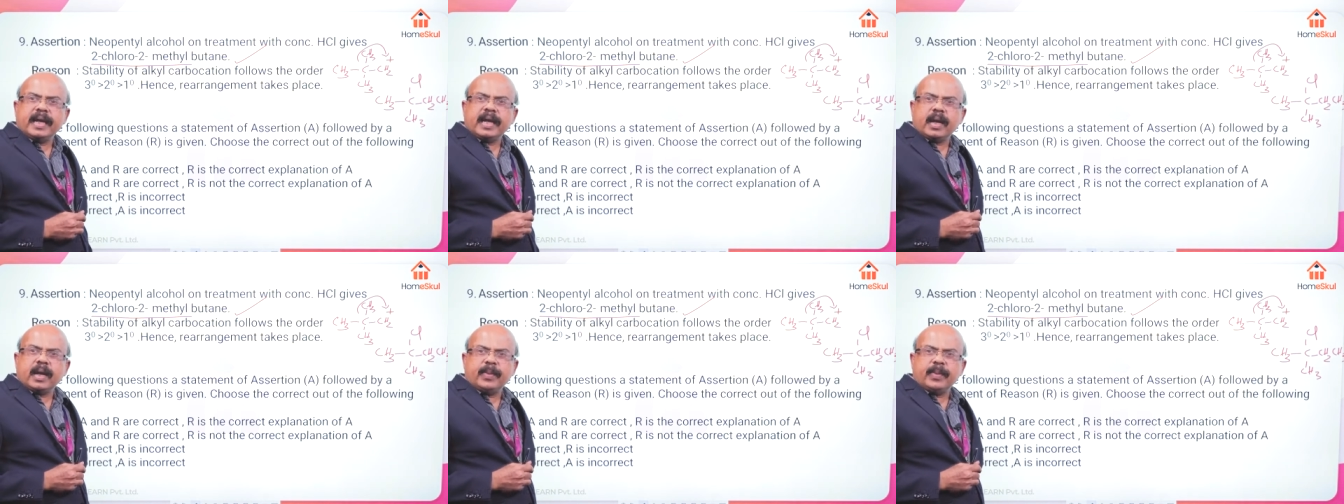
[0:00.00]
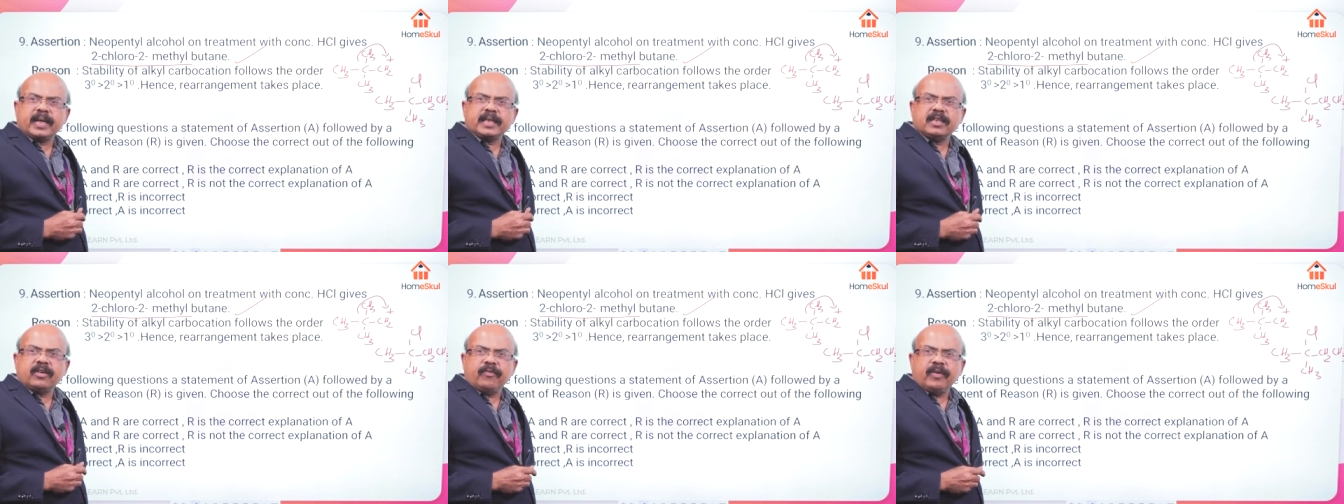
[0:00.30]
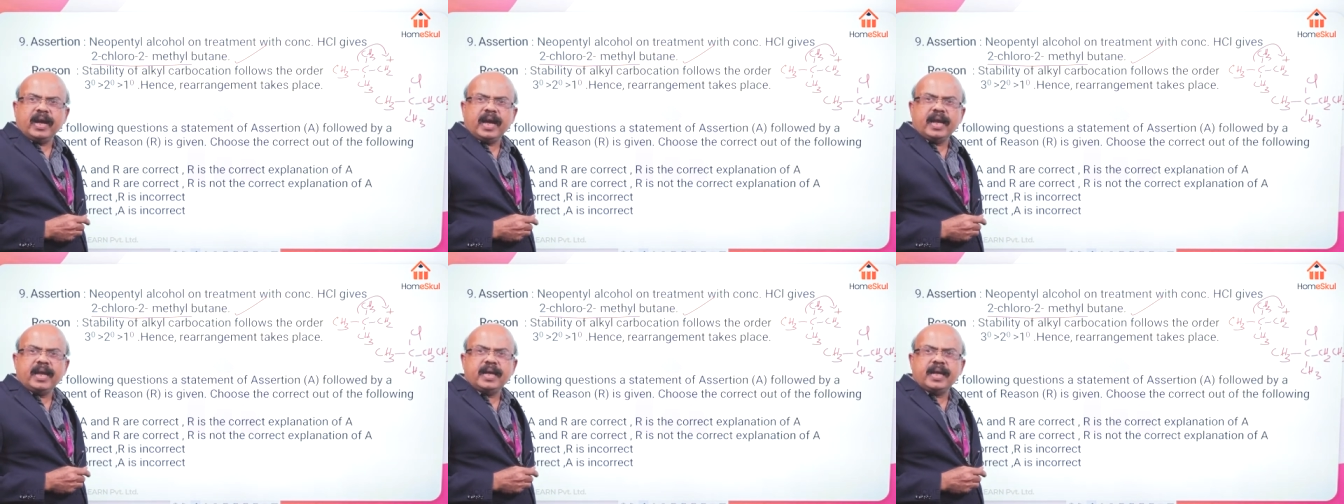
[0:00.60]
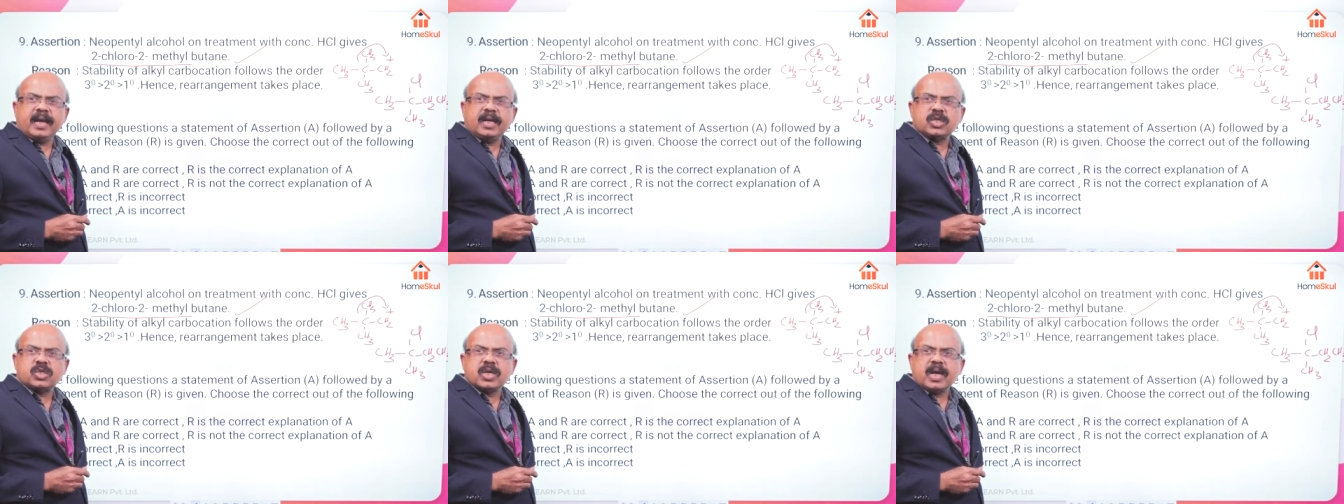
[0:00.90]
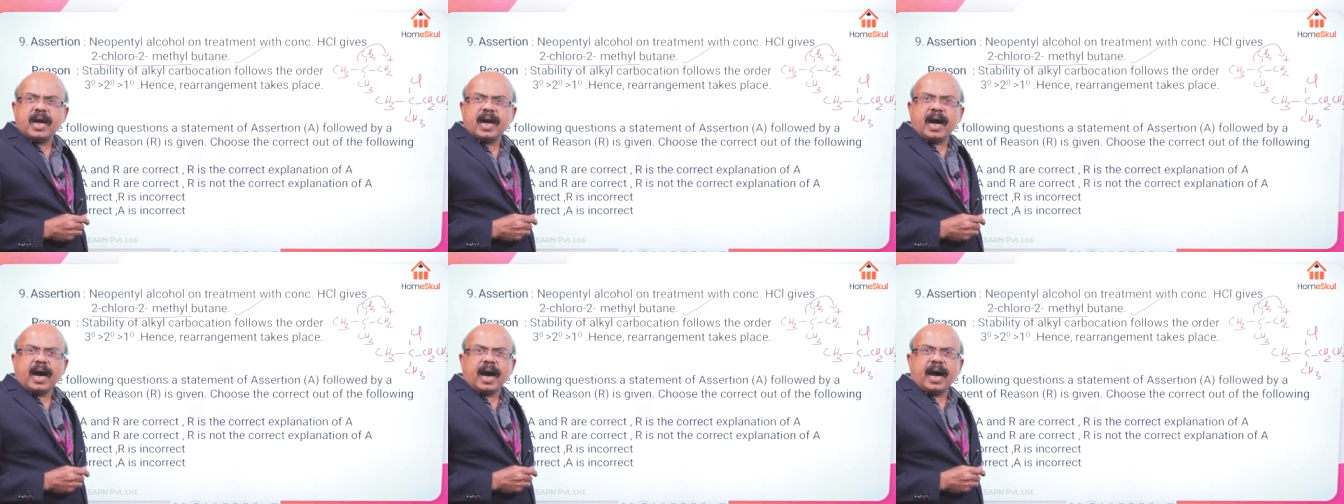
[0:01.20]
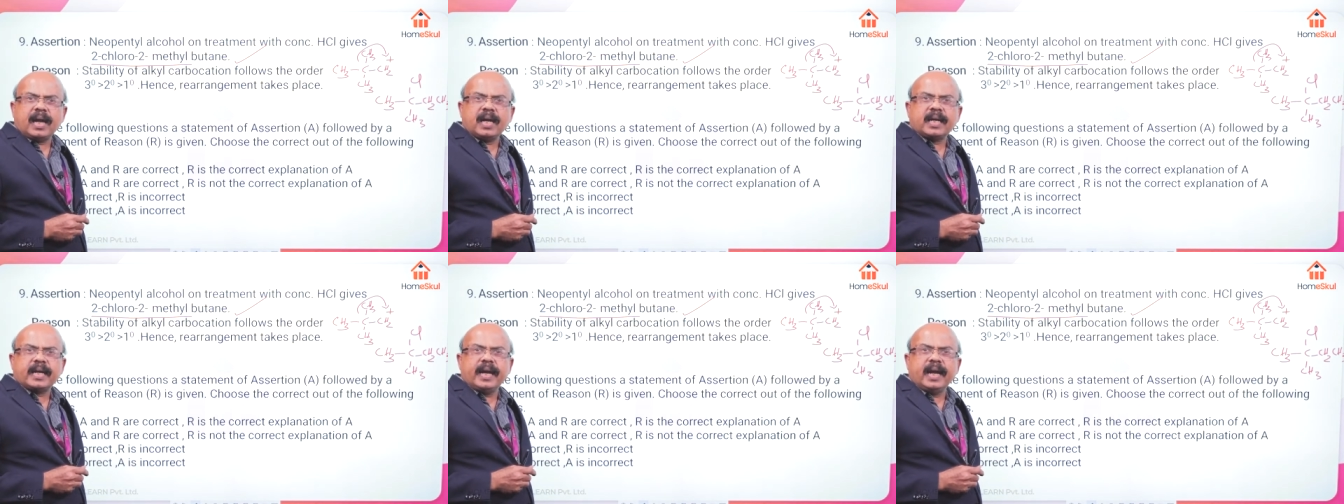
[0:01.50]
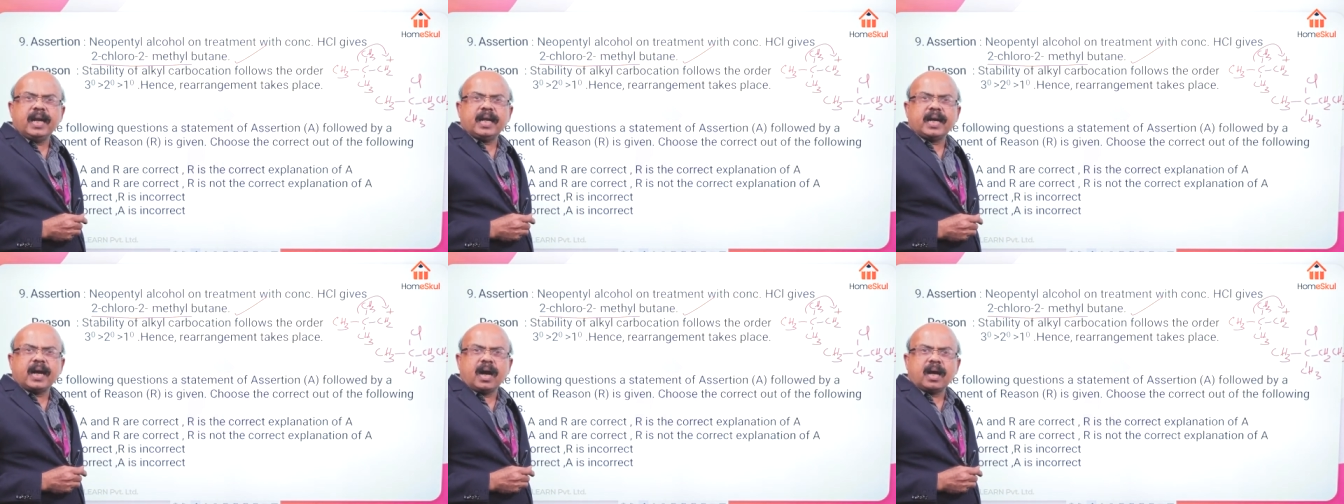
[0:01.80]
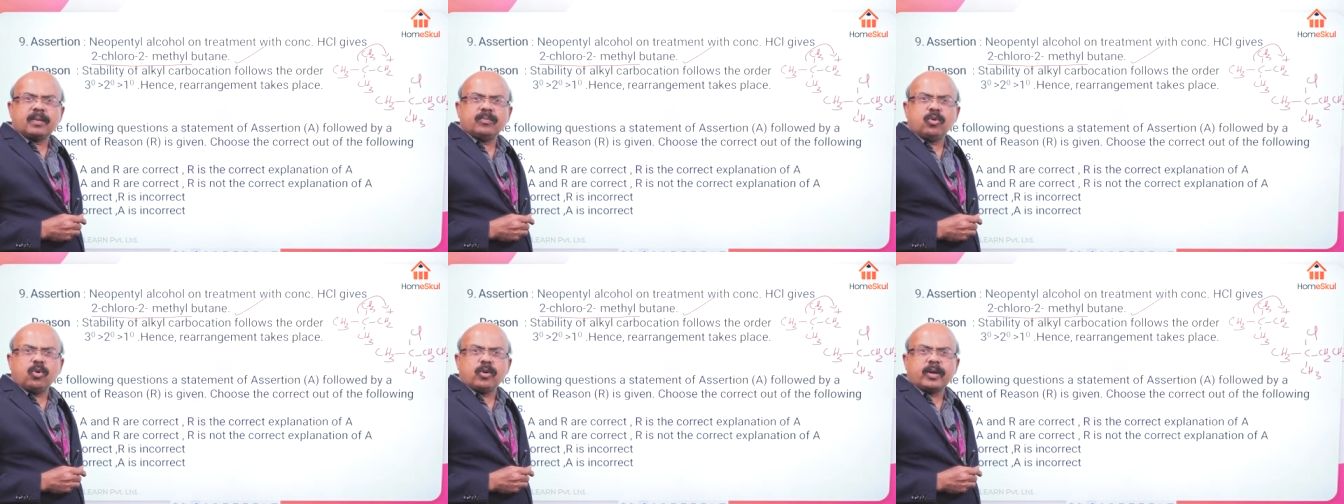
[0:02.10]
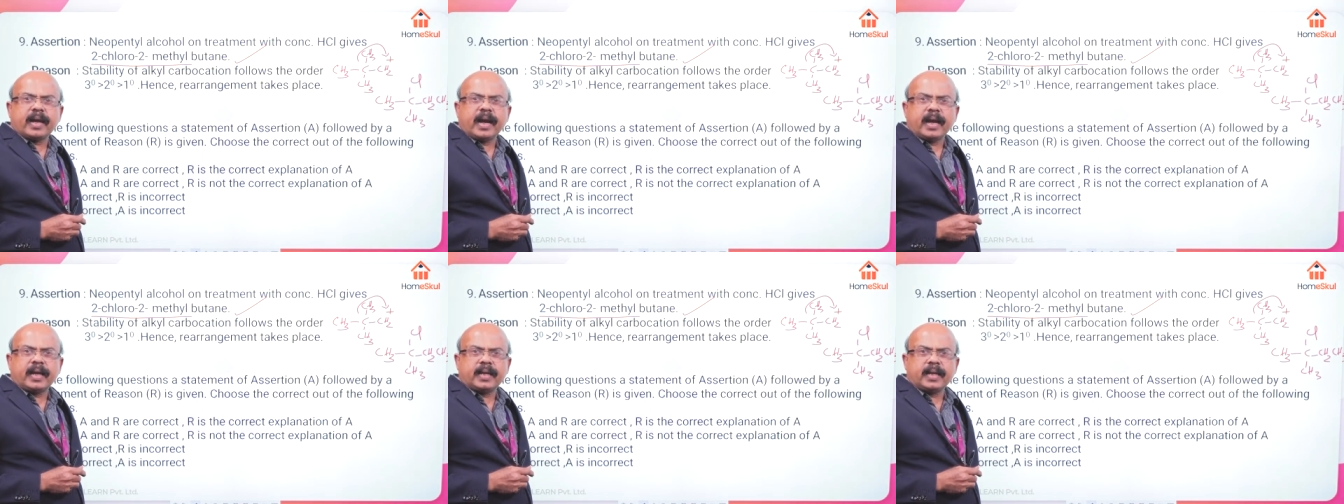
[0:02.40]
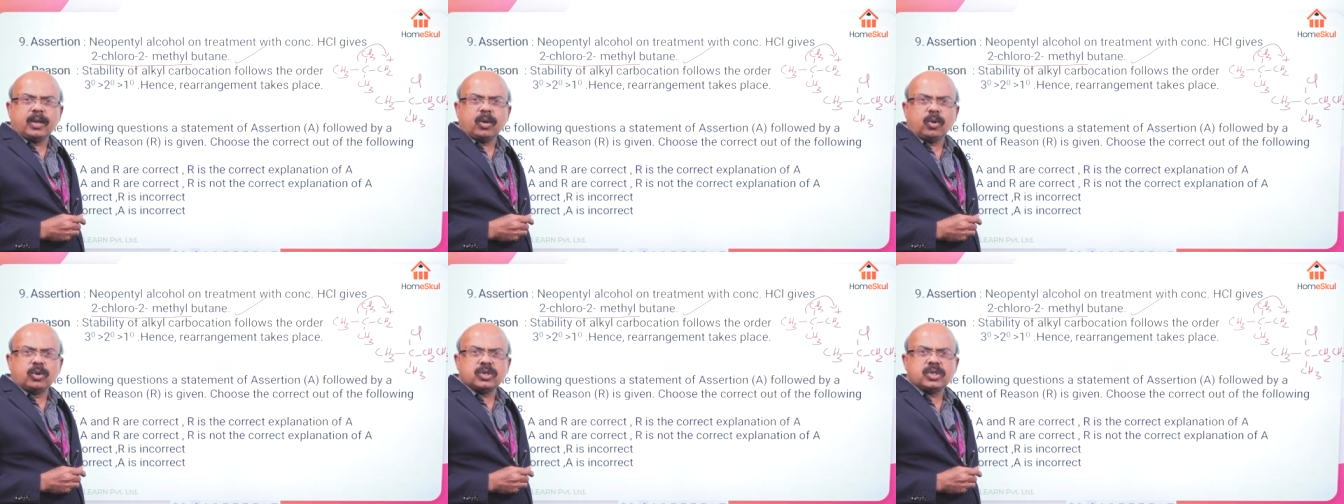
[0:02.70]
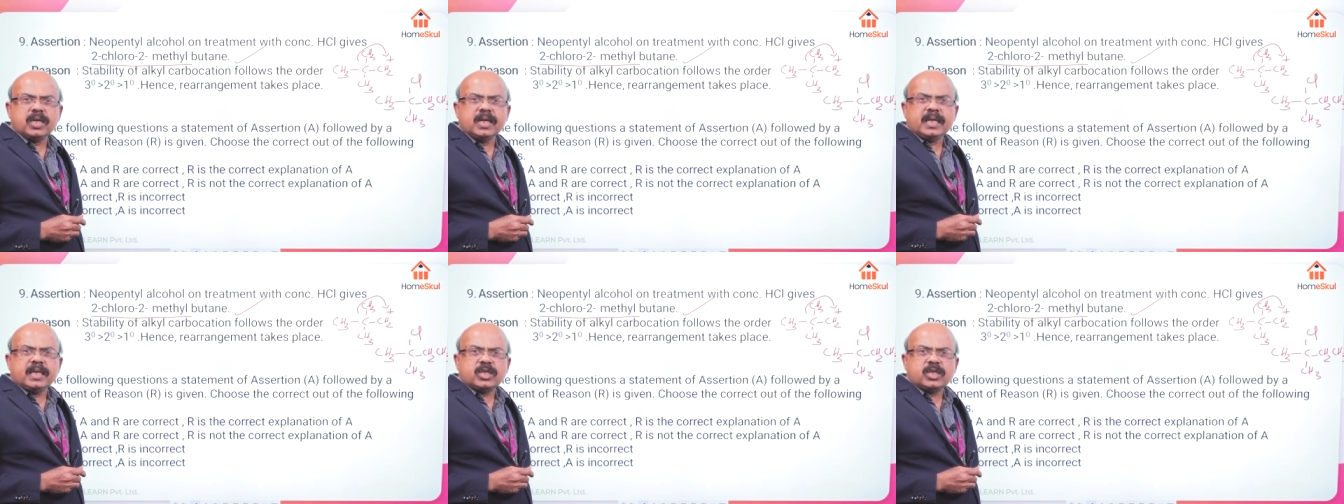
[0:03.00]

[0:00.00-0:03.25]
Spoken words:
Among the various alkyl carbocations,